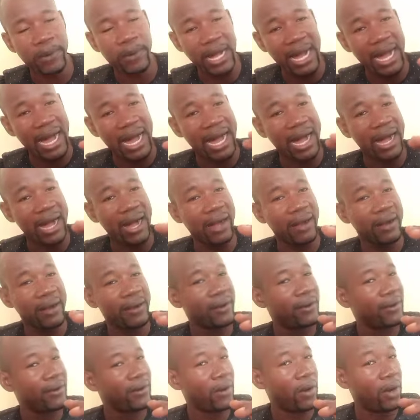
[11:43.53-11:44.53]

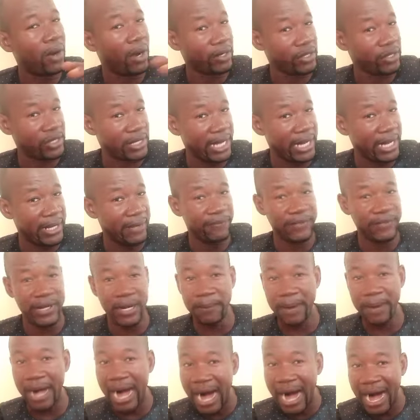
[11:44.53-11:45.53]
auxiliary
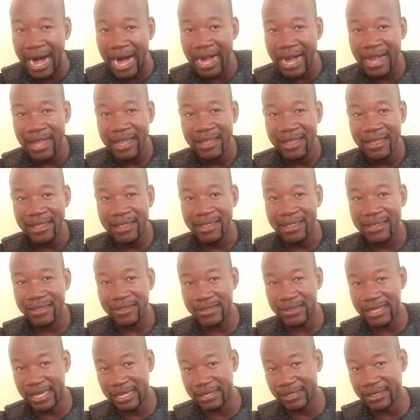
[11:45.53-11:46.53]
verb are,
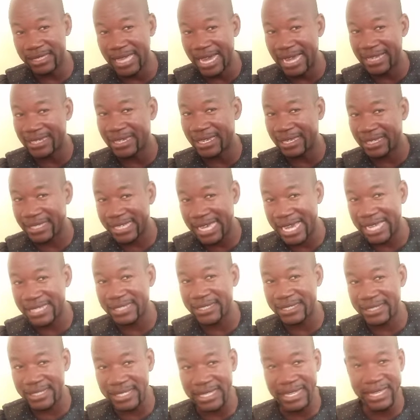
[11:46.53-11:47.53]
then that
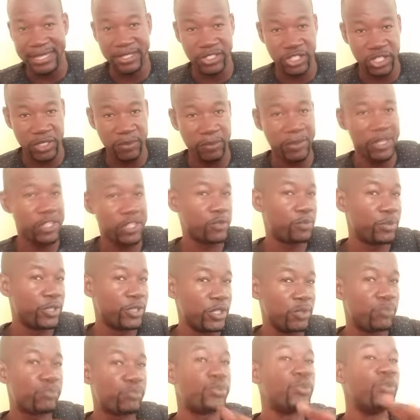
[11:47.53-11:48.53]
cat CAT must
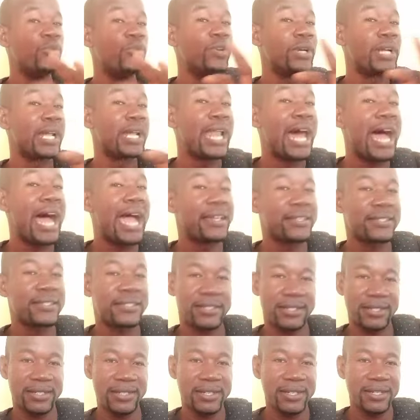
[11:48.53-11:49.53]
be
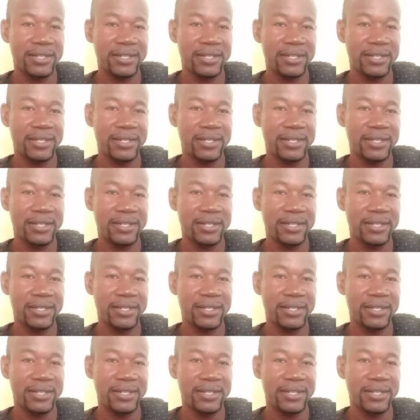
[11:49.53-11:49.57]
pluralized.